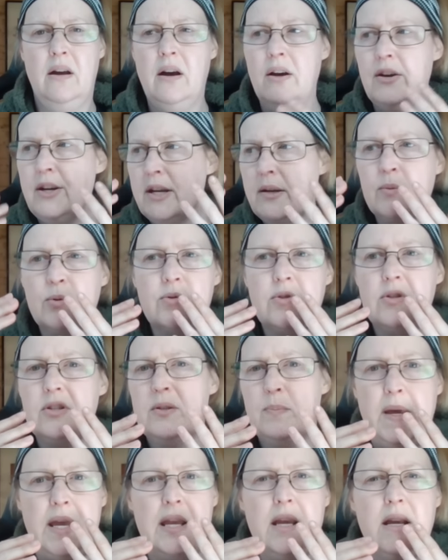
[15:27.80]
unable to
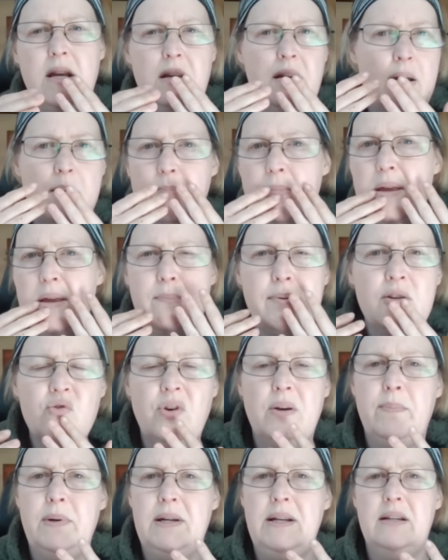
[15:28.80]
speak, like maybe
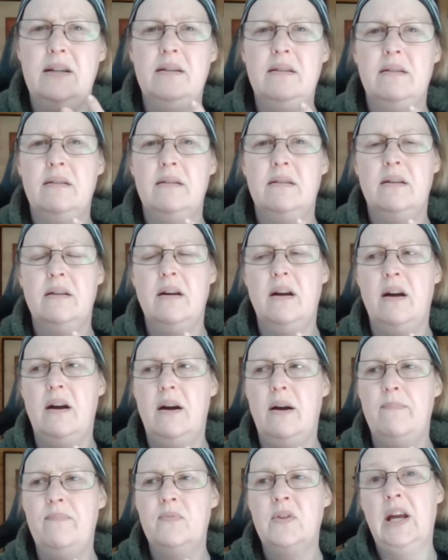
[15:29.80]
dribbling,
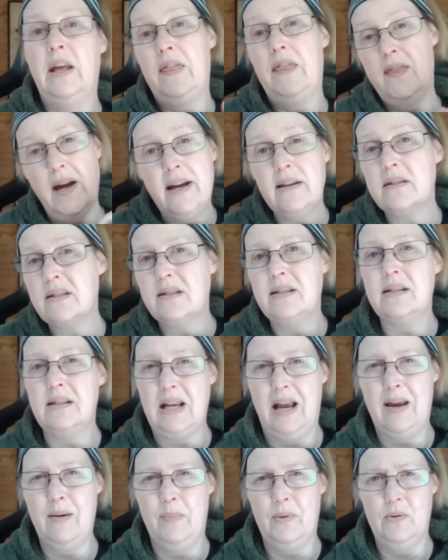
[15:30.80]
that's
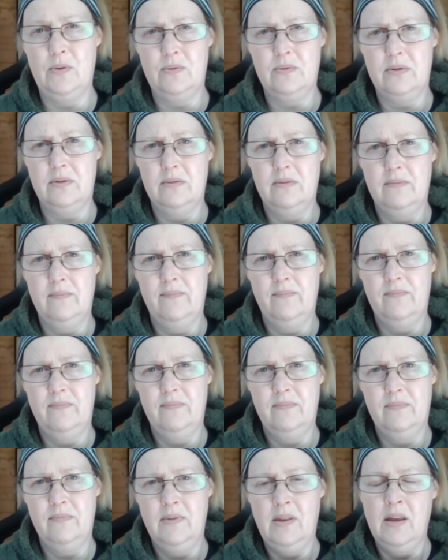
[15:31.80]
disabled.
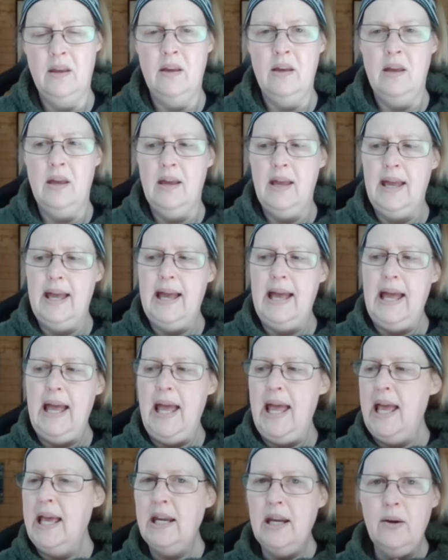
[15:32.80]

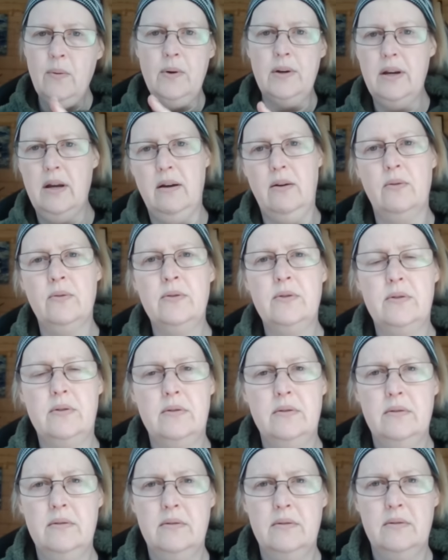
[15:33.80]
Anyone
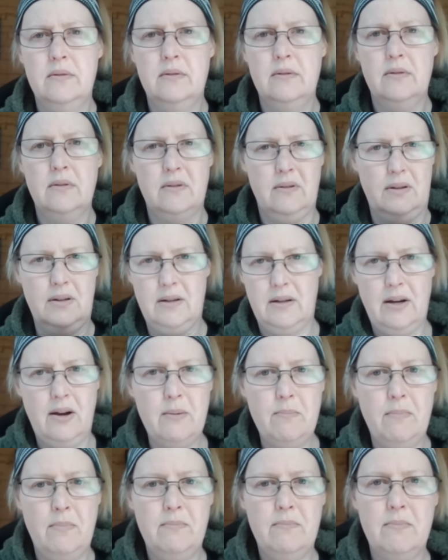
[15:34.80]
else,
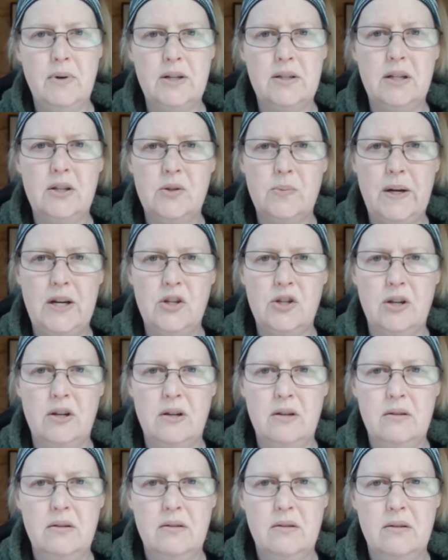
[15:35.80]
like my
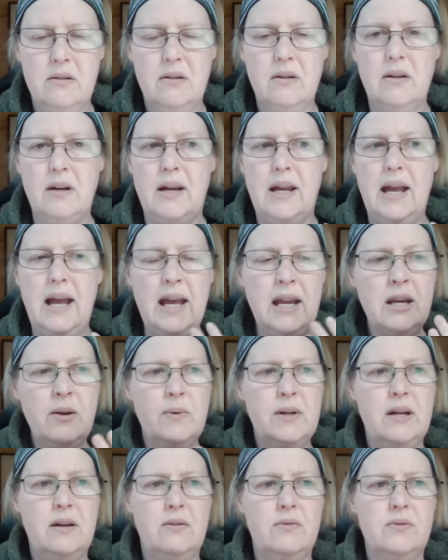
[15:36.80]
situation, like
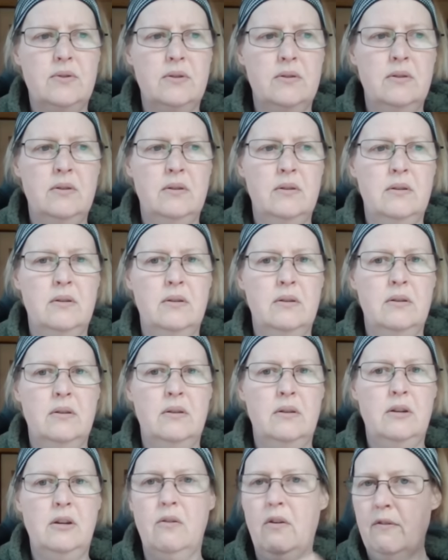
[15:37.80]
anyone else,
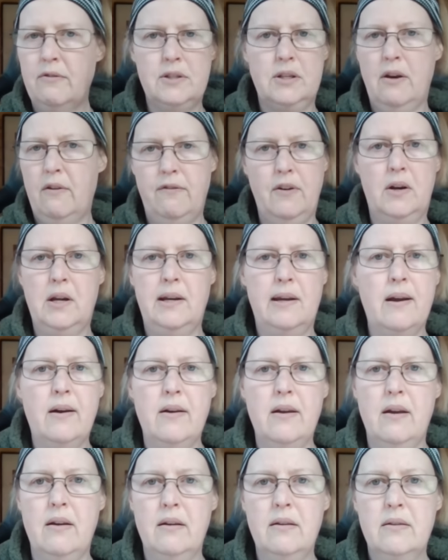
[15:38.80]
you're obviously a fucking
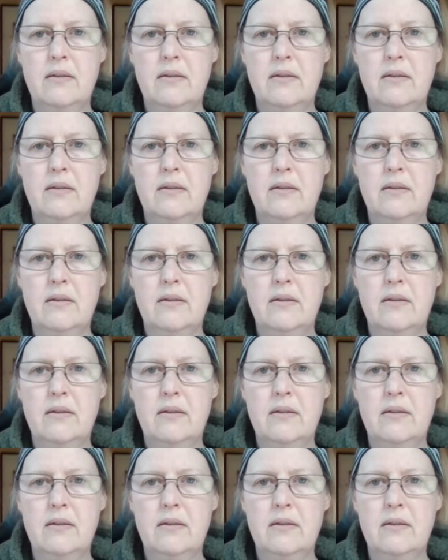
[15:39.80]
liar.